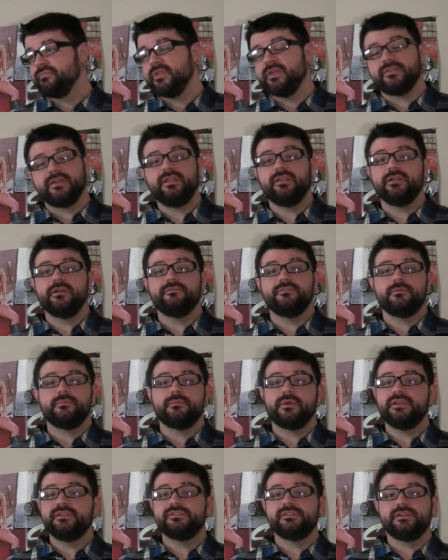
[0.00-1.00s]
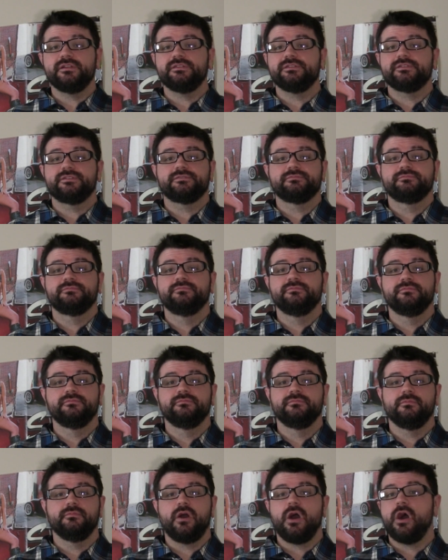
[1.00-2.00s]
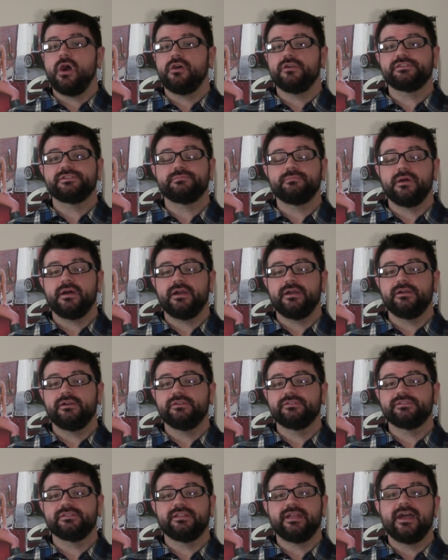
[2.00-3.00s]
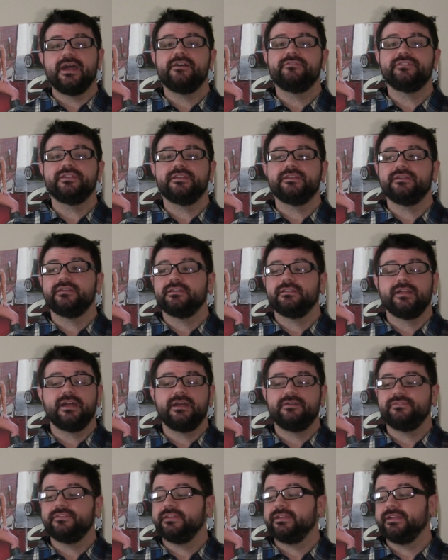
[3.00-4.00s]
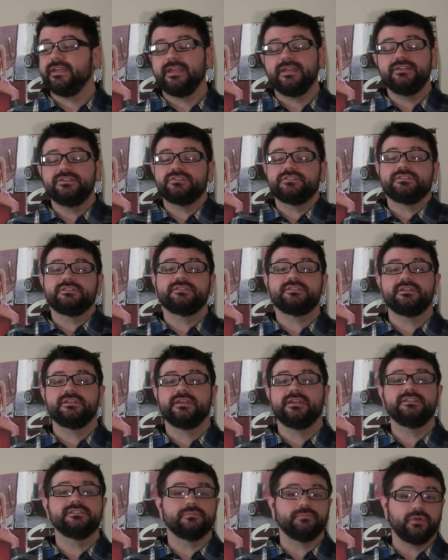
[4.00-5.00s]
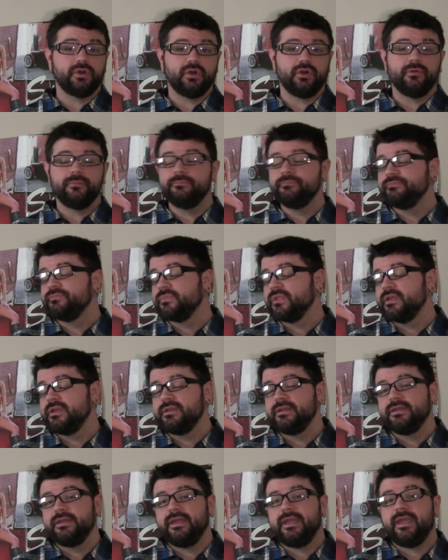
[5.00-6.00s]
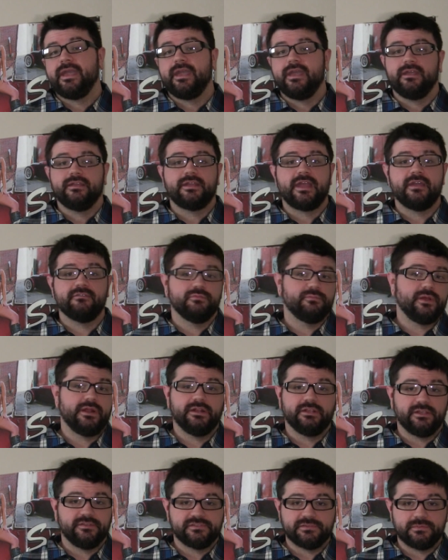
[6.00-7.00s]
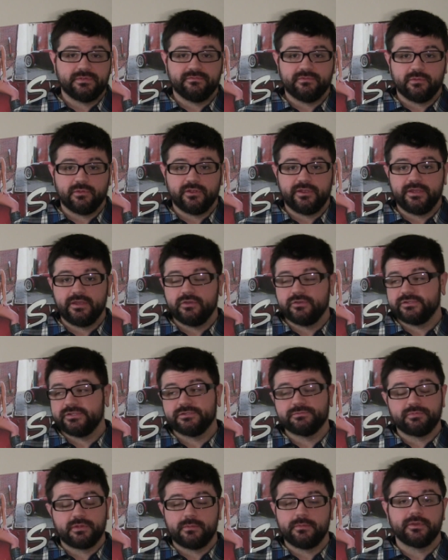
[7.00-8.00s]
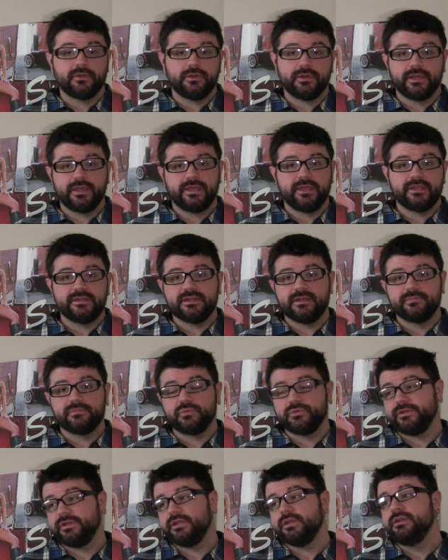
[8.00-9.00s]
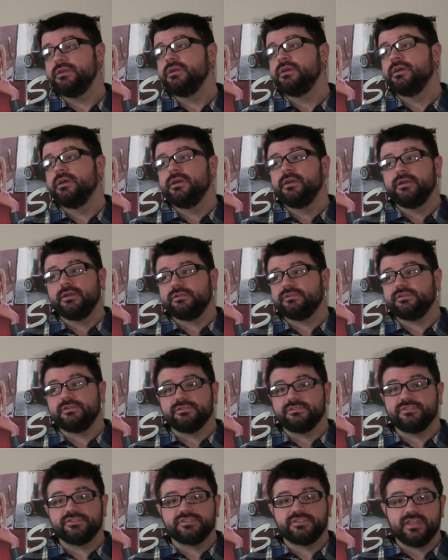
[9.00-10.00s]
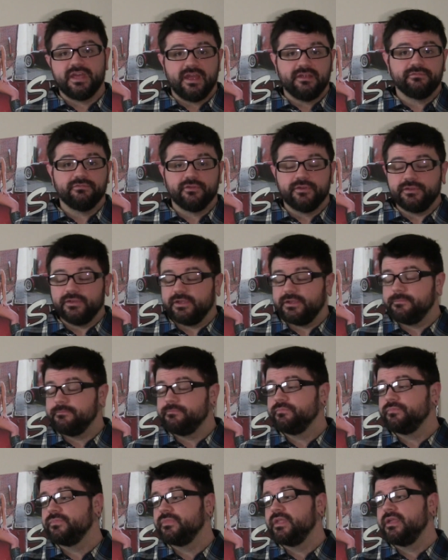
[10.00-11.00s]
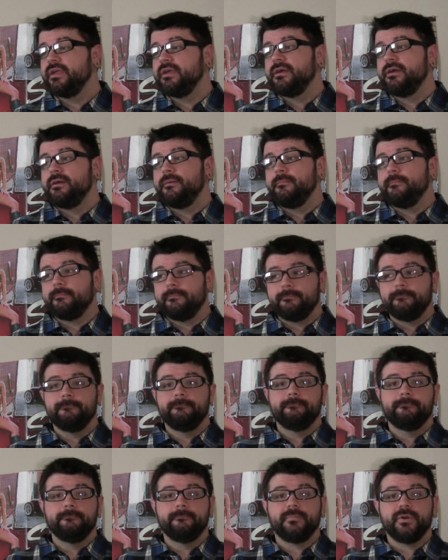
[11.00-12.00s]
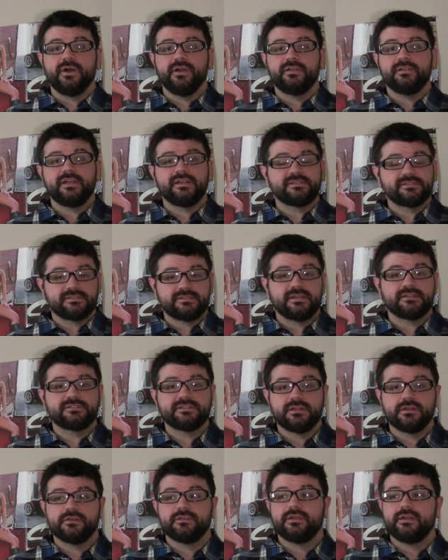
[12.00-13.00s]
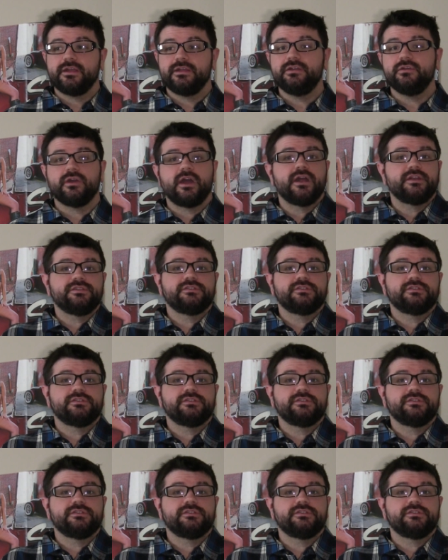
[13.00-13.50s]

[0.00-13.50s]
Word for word: they love him. My son's all smiles, laughing, laughing. He's just, he's a ball and everybody loves him everywhere he goes. He's probably going to get kidnapped one day because he's just that friendly. But that's that's another thing I do. I